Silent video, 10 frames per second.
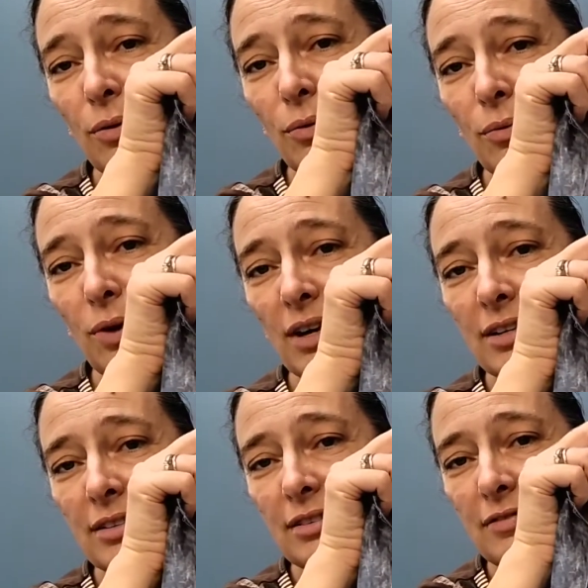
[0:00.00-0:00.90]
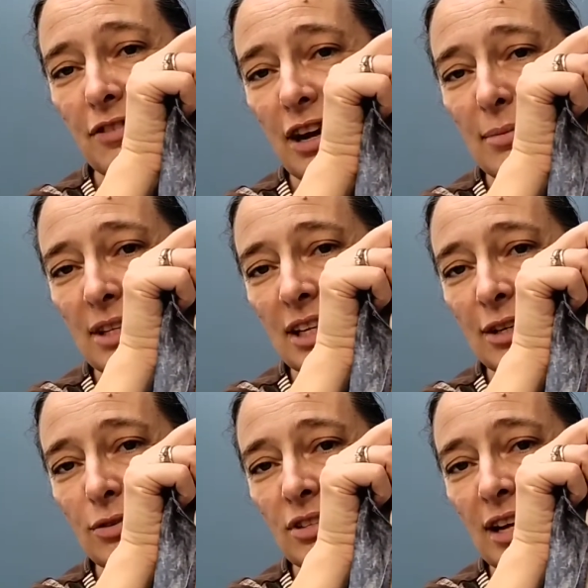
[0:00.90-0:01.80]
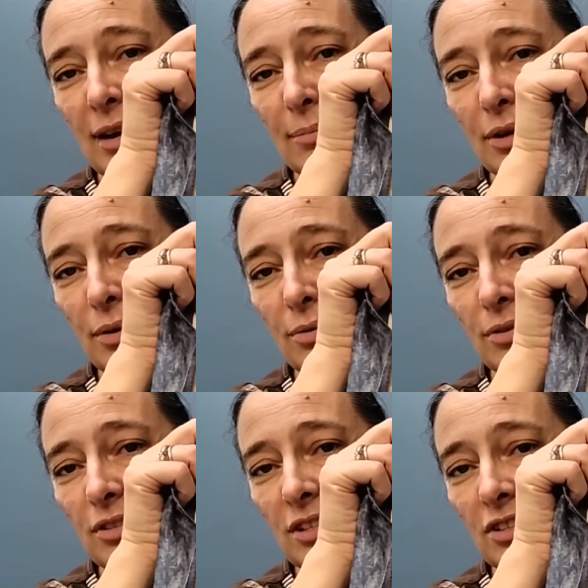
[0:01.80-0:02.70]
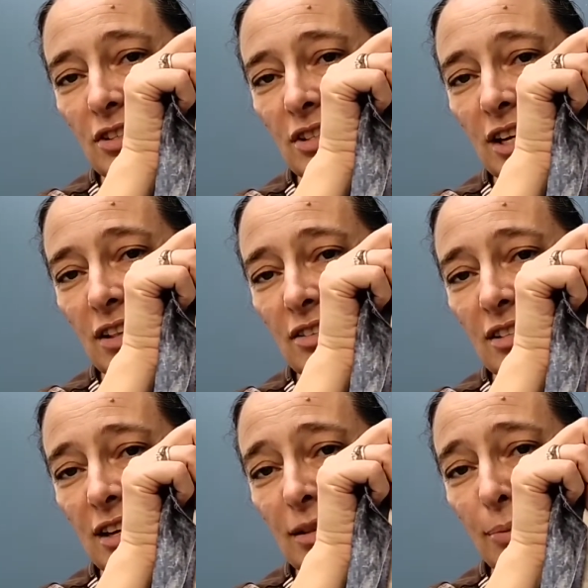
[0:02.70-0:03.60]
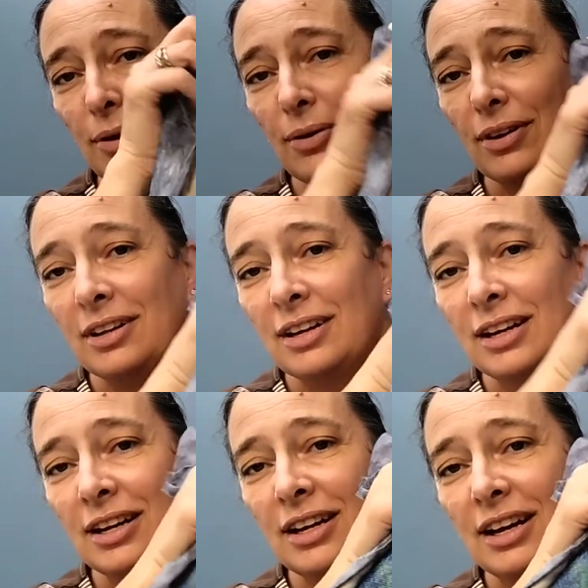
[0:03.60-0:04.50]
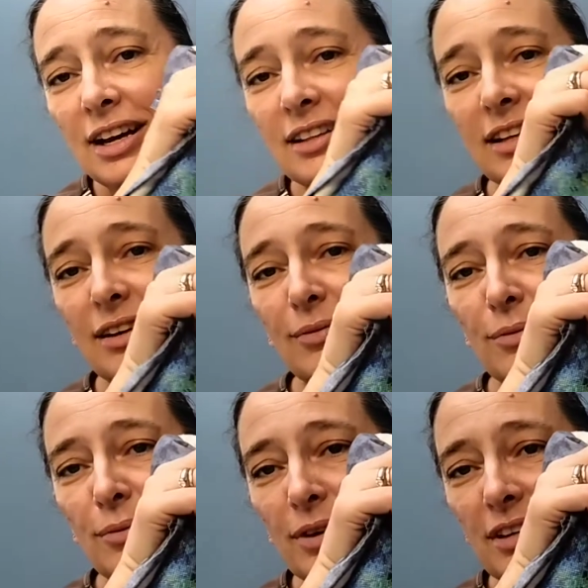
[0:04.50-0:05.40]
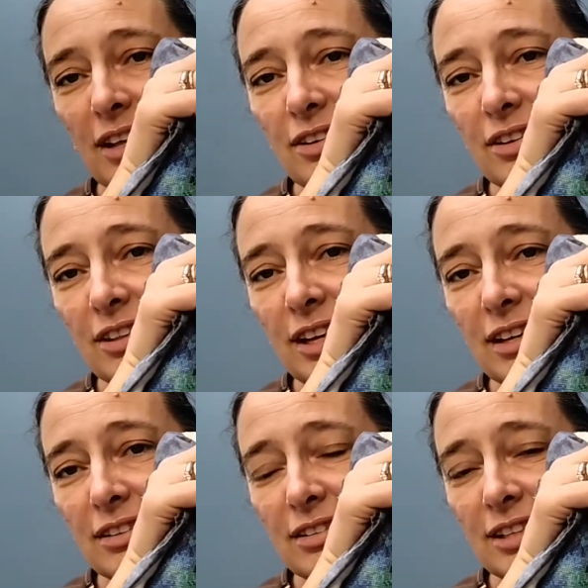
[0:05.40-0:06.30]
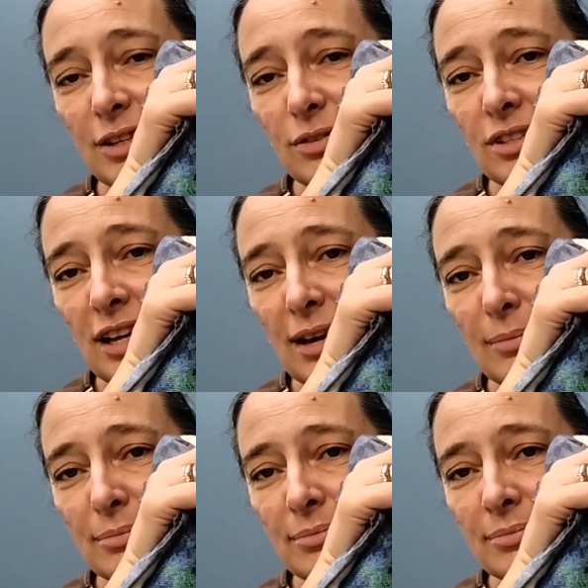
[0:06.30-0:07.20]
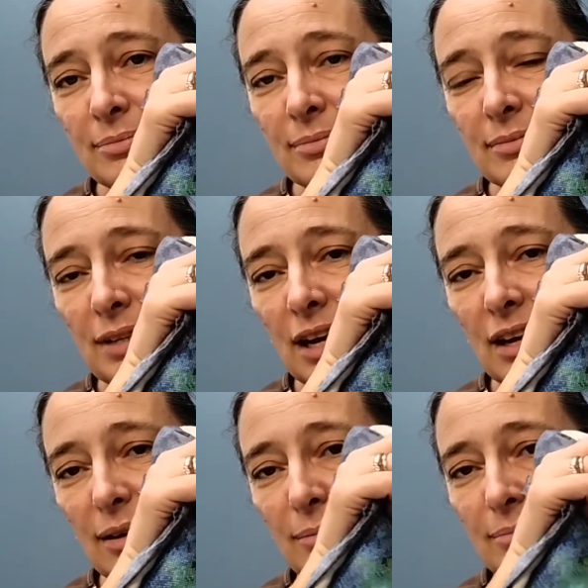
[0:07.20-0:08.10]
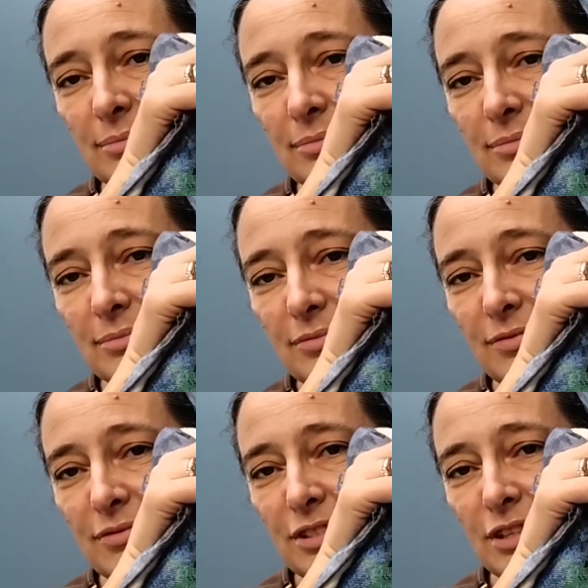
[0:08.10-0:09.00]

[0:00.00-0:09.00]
one frame of the Q-snap goes to just the other side of the pole, and then one other thing on the Q-snap to